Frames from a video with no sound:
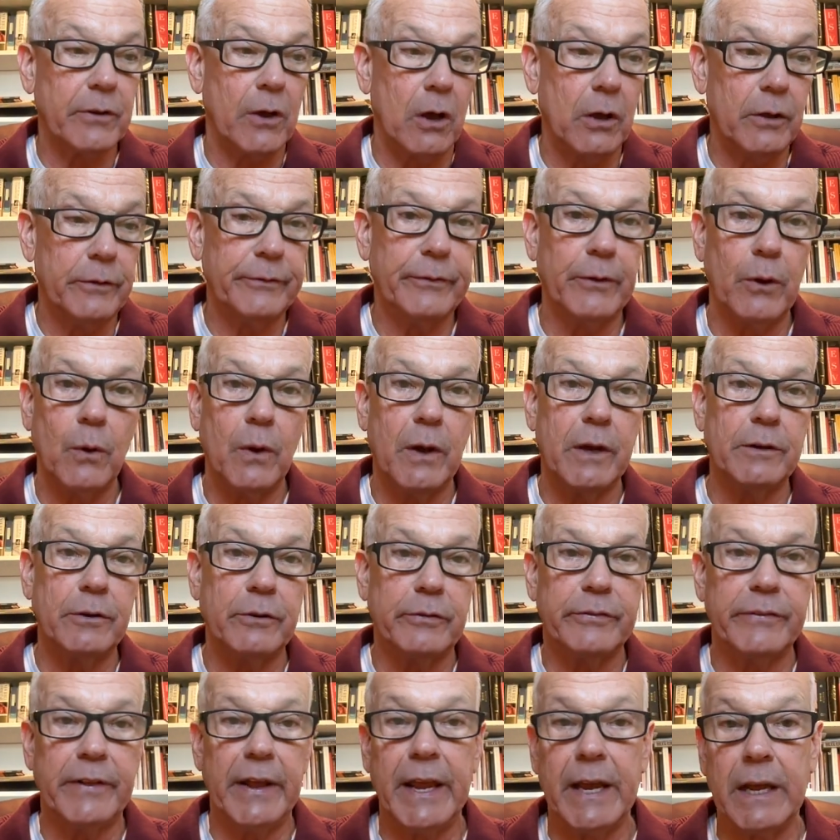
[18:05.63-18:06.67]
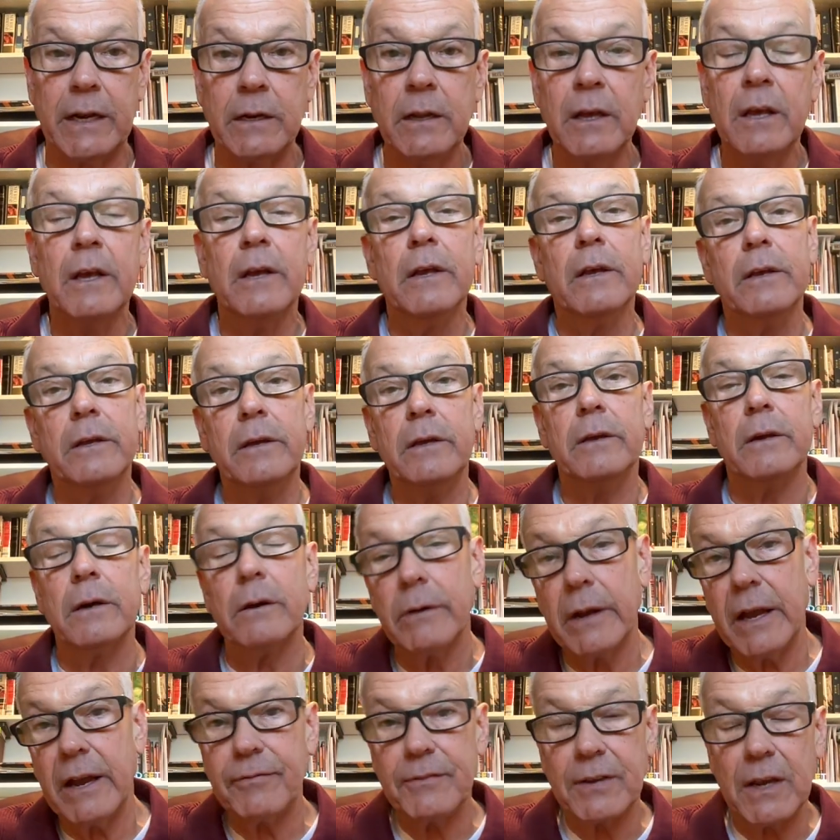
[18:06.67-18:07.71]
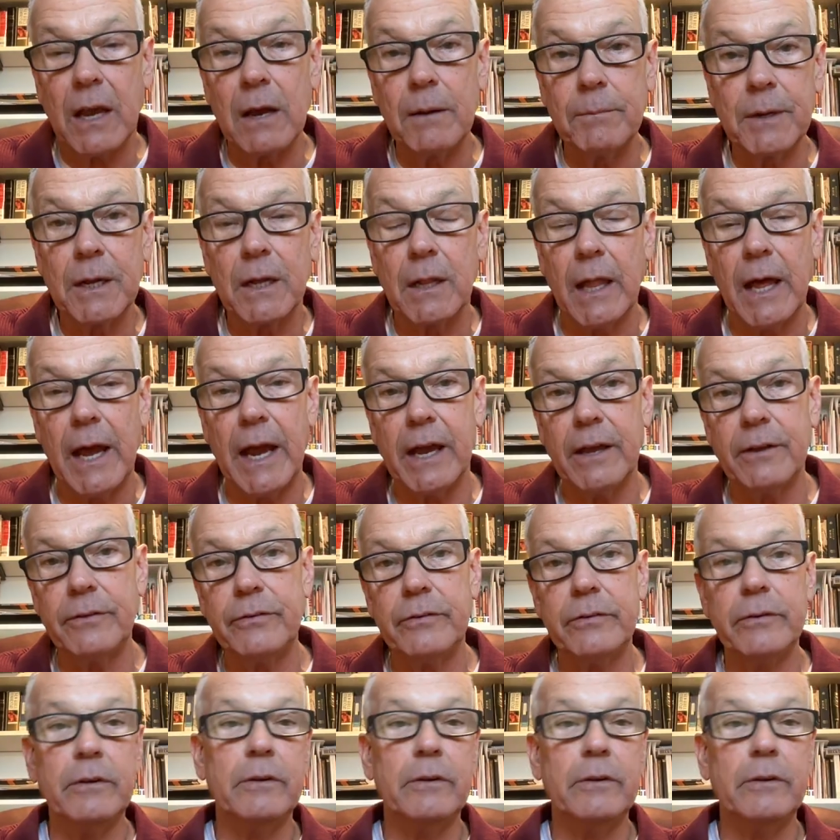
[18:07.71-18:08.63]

Also, understand, you don't have to come to class.